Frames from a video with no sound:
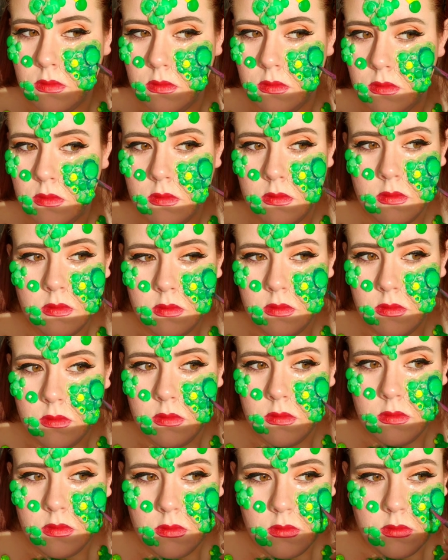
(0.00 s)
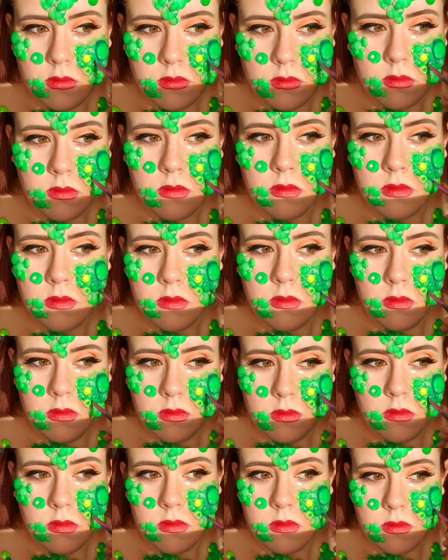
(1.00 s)
Once I have every
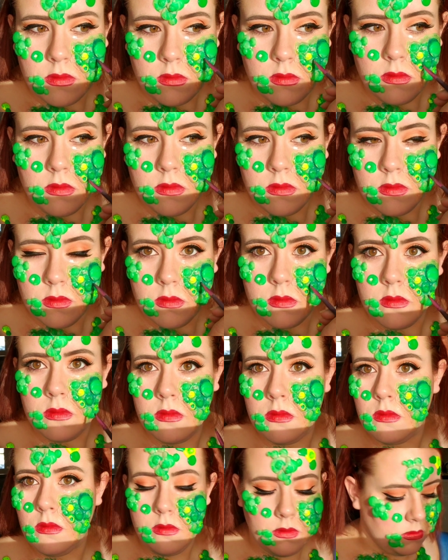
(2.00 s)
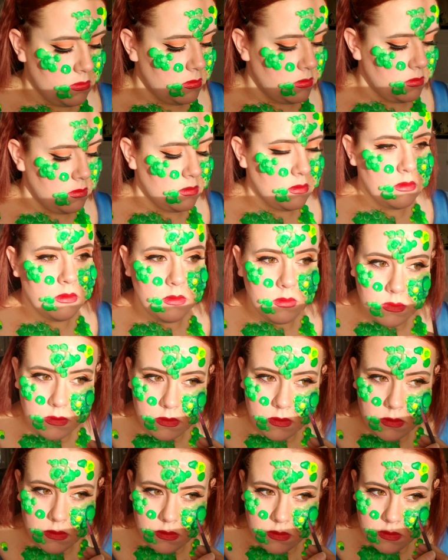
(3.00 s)
single one of those boils outlined, I'm
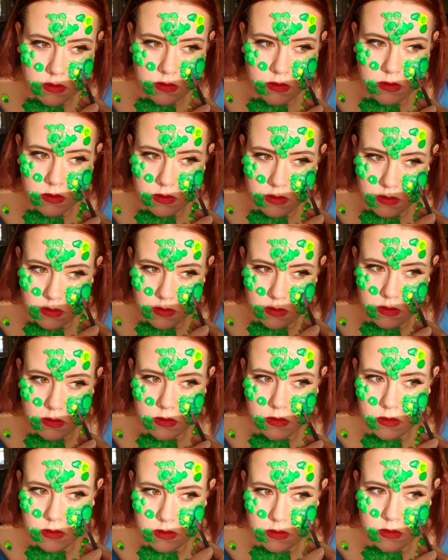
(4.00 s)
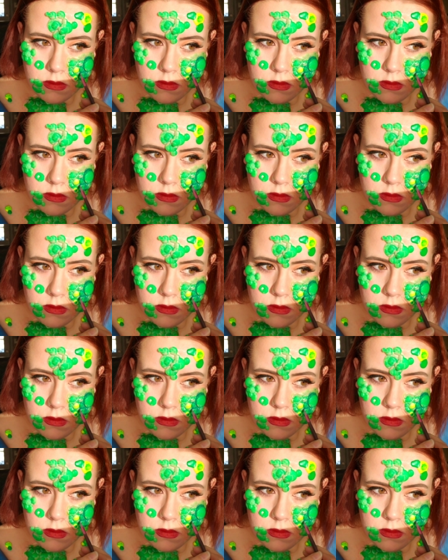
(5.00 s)
going to go in with a